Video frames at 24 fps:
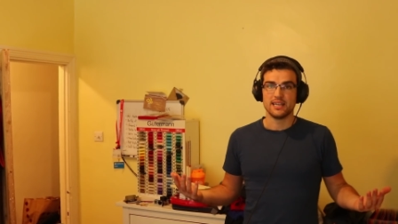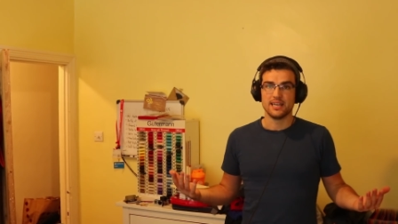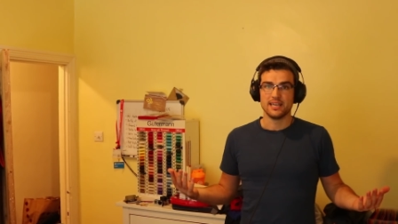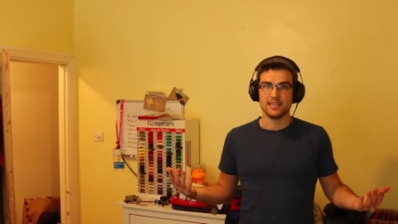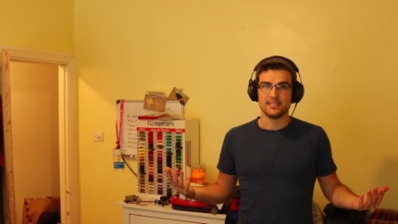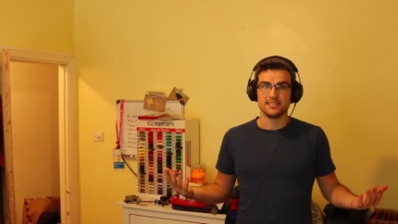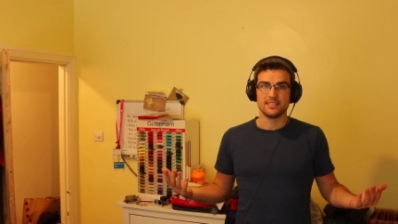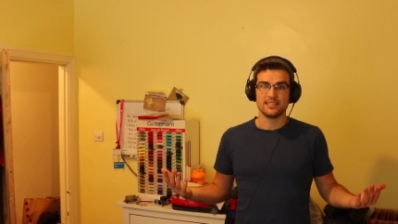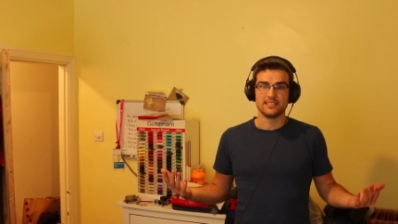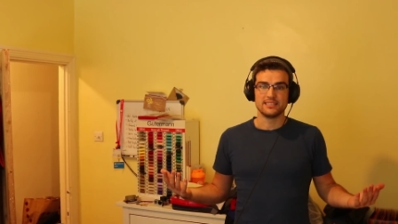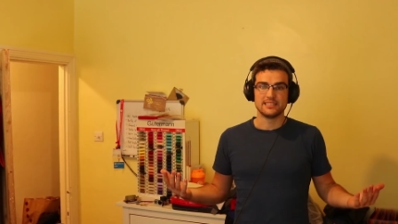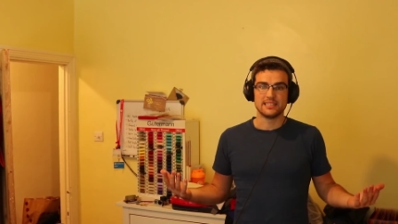
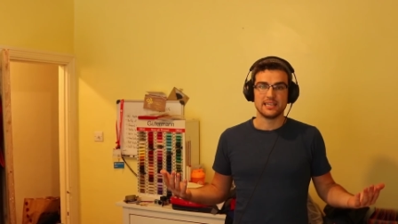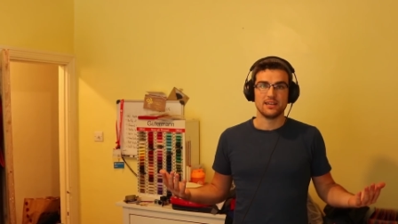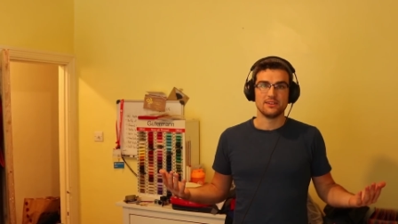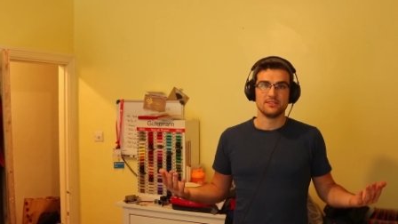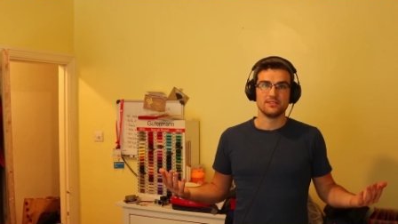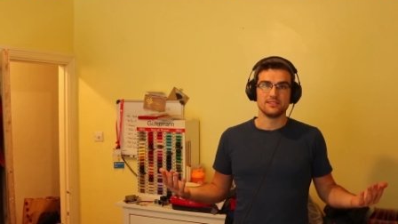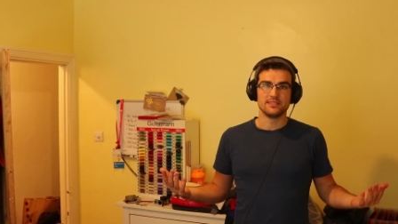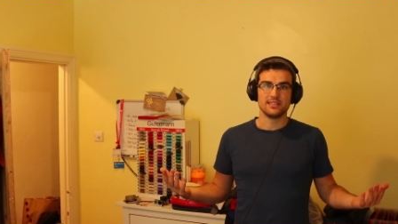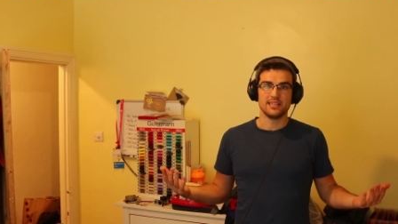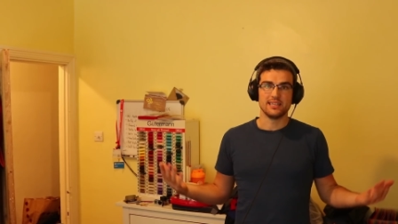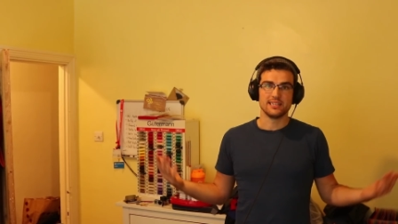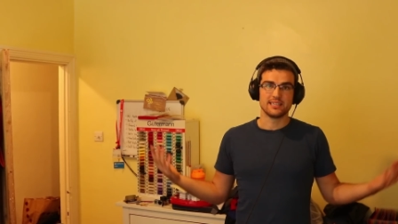and I
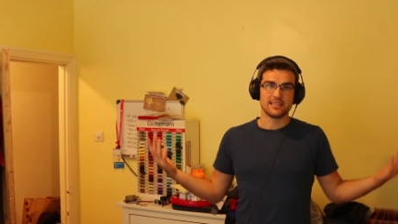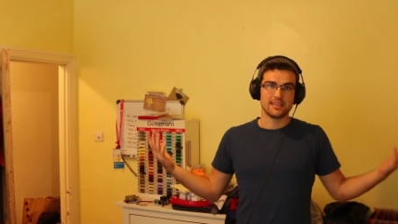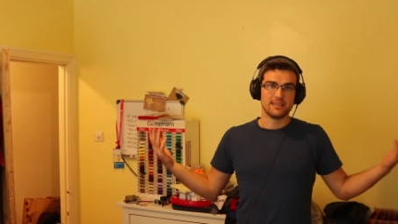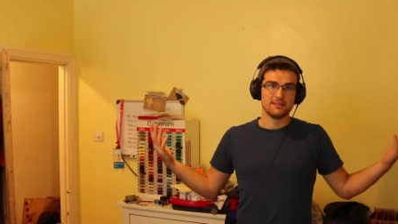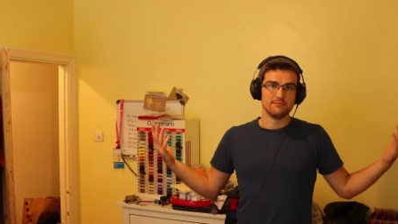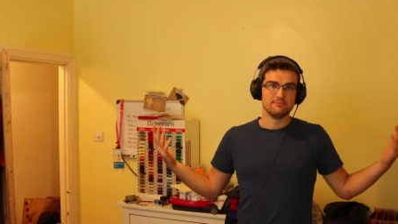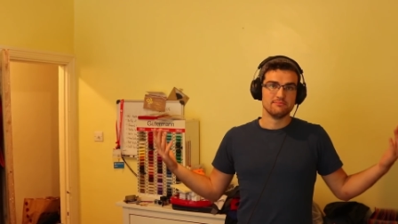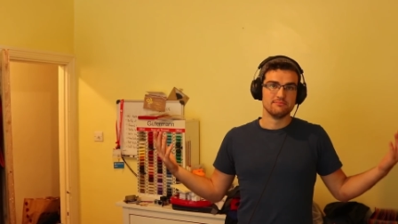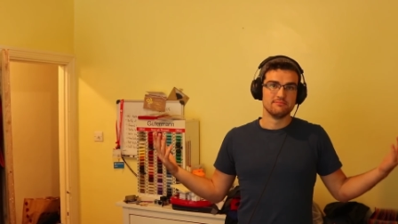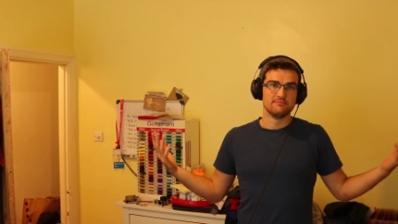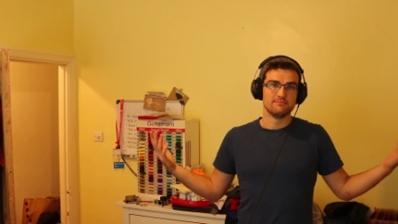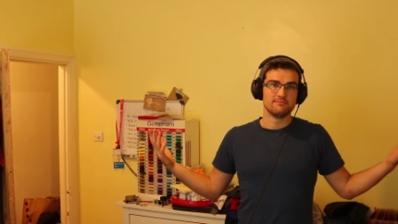sound like
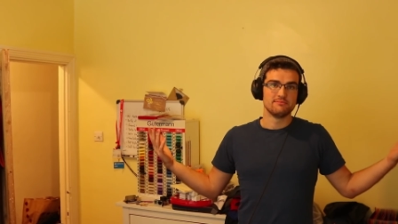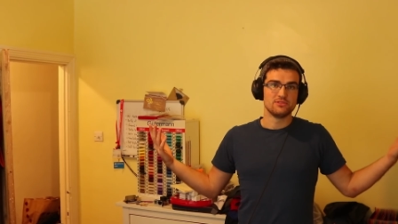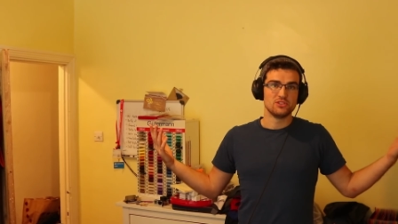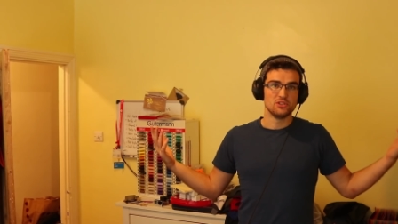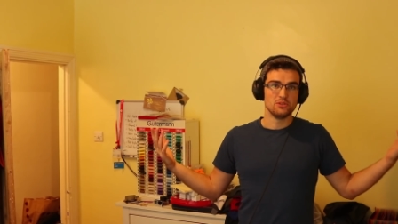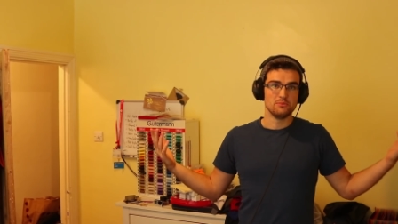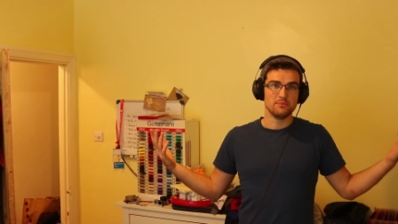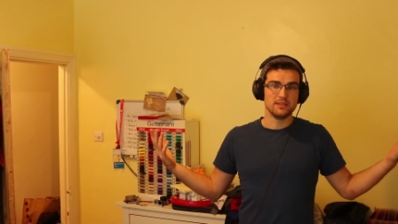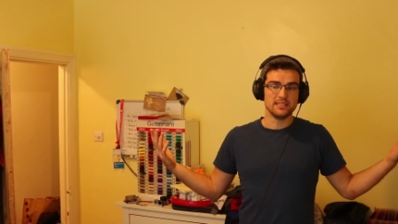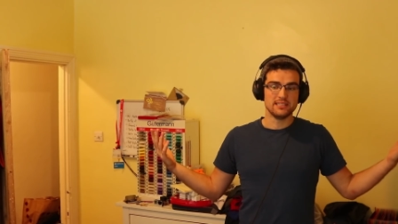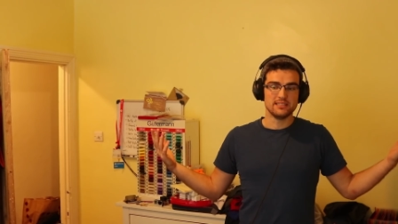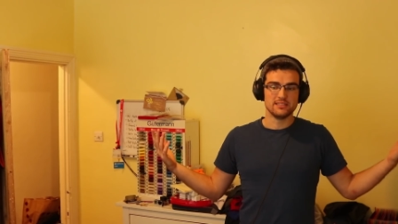I'm
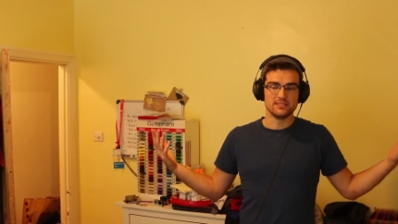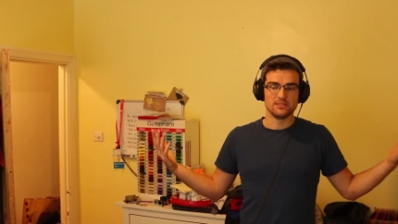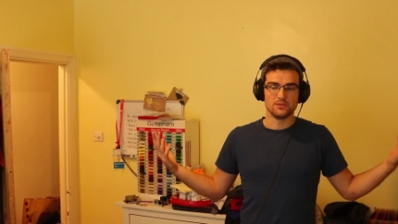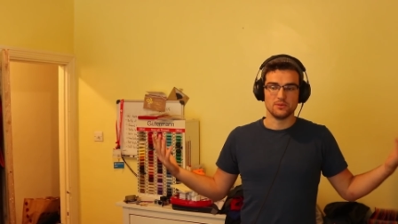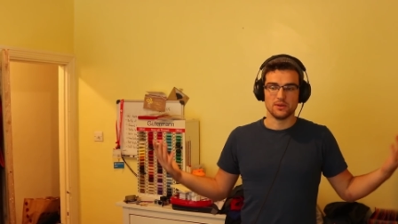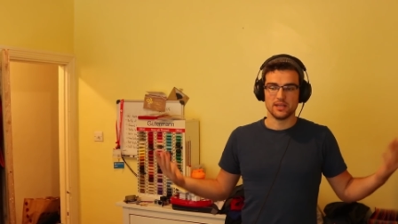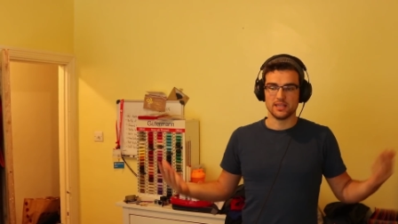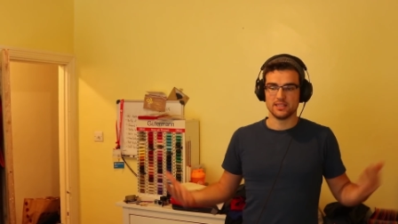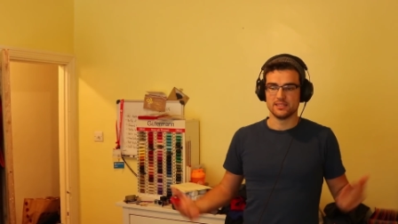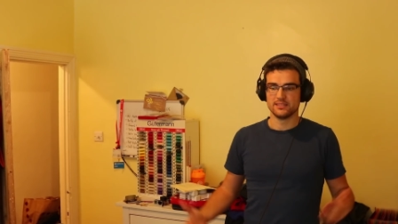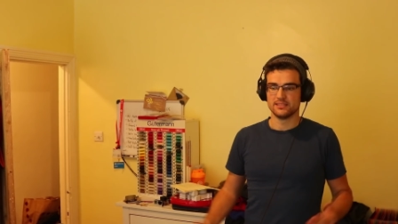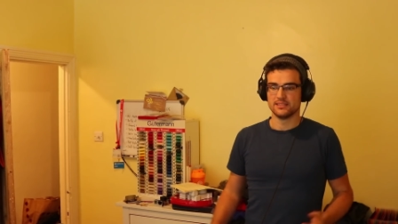2 meters
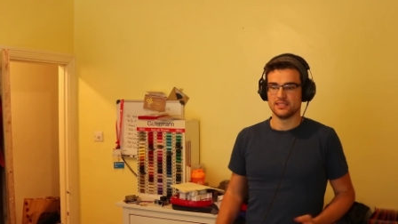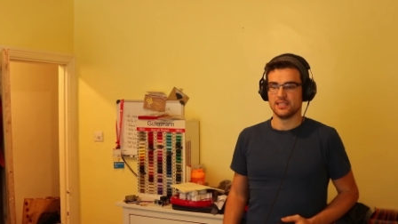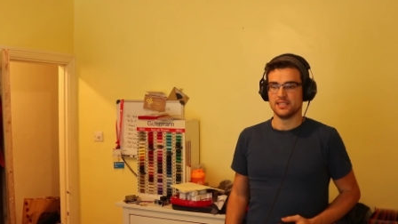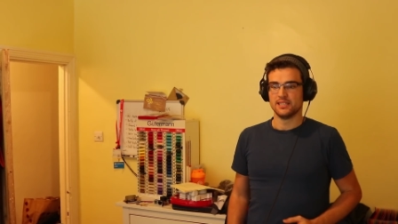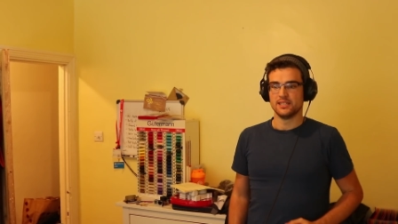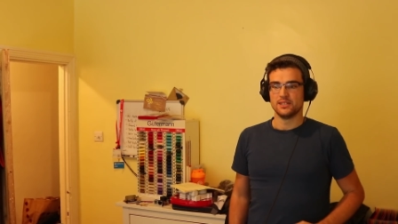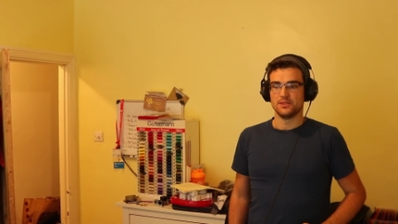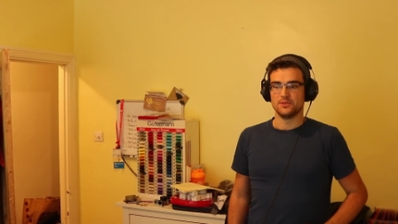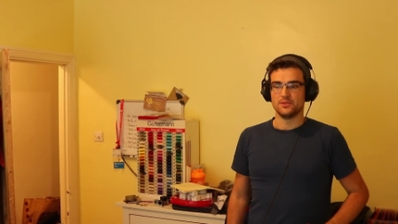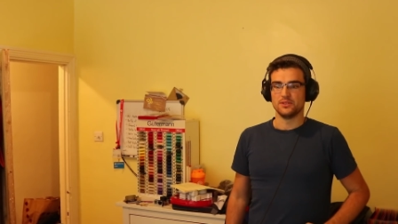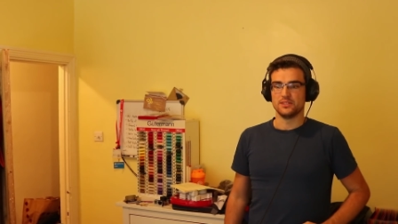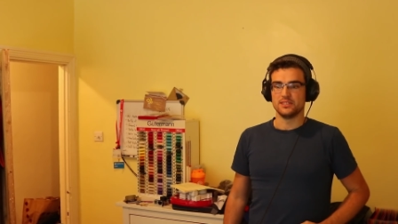away,
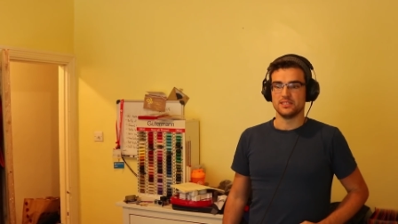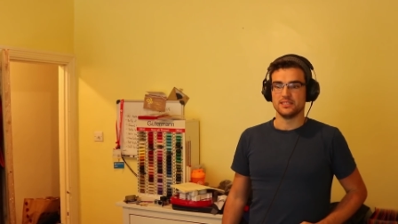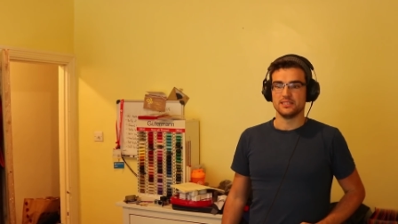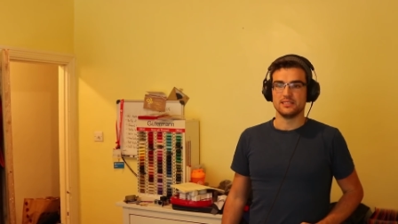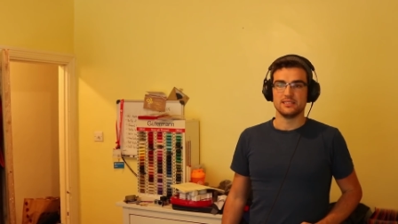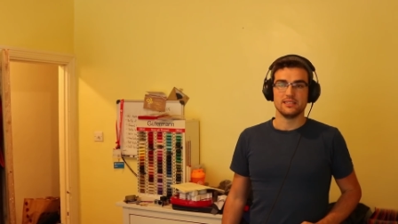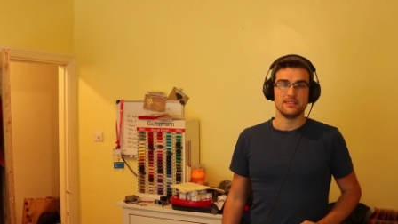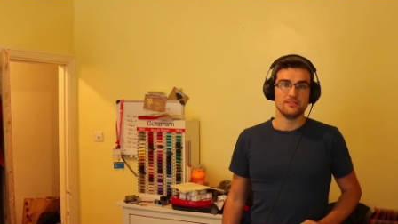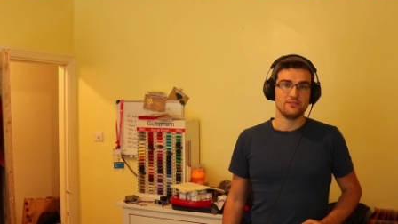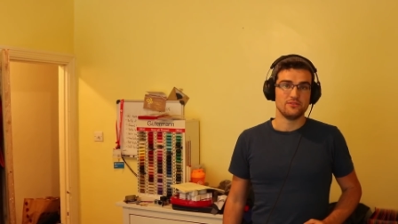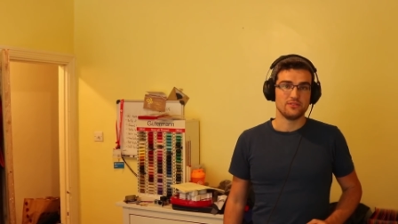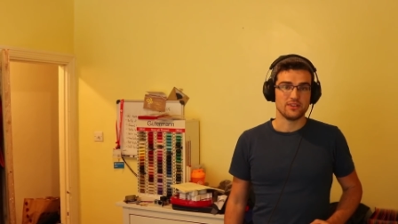which
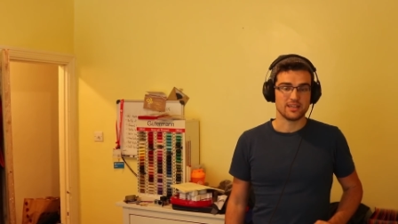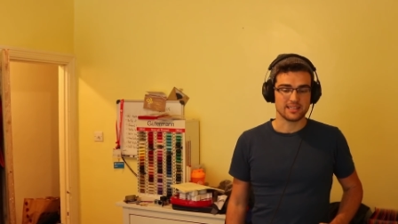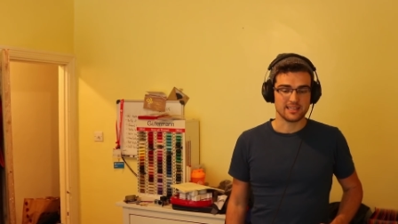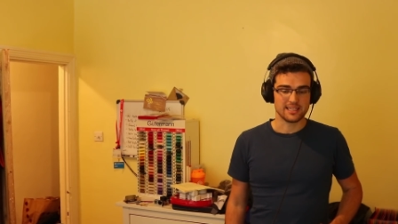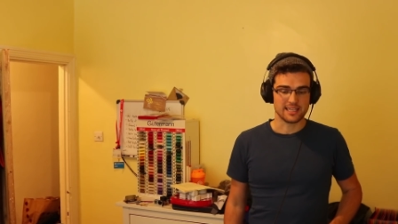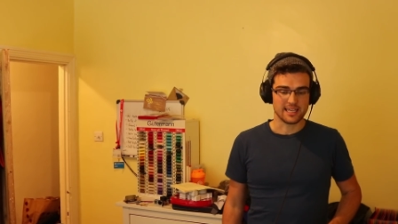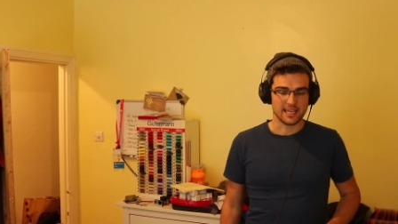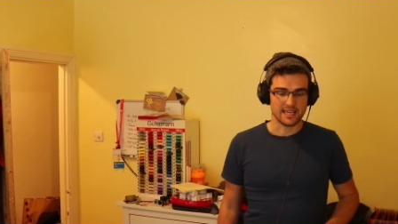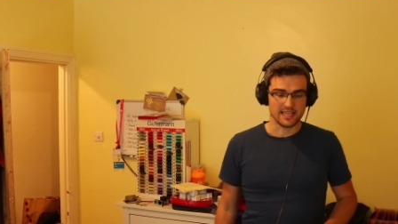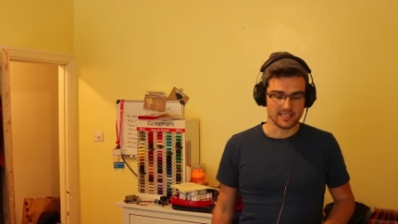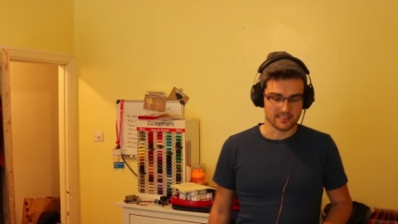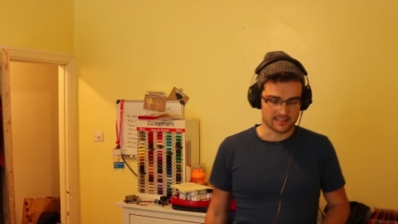is in fact the
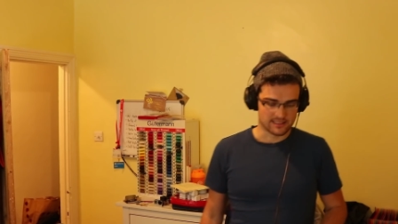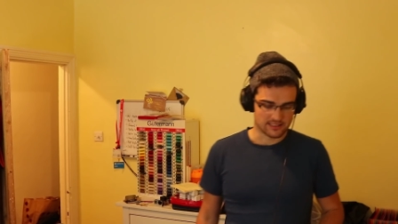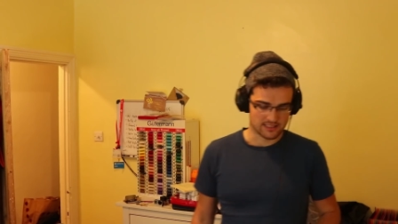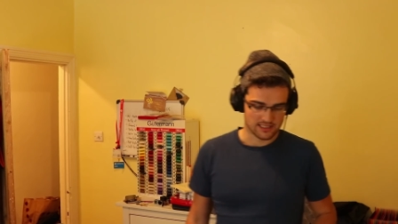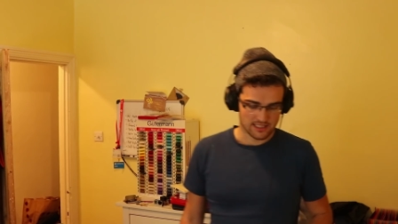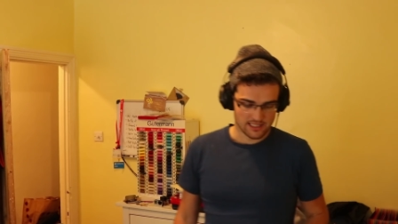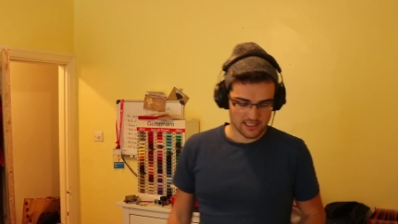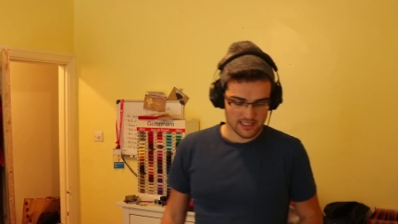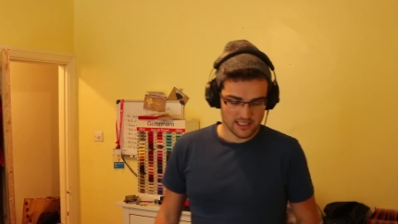case.